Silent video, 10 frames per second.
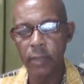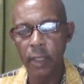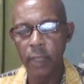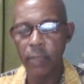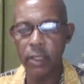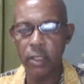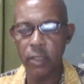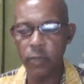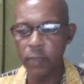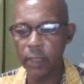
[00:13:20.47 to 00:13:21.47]
okay.
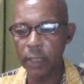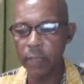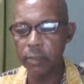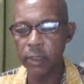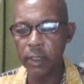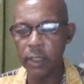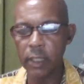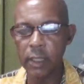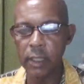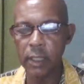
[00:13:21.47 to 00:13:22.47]
Because what, what happened
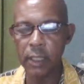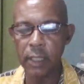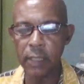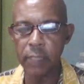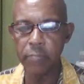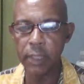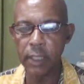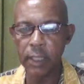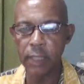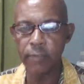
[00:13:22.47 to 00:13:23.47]
in the in the beginning,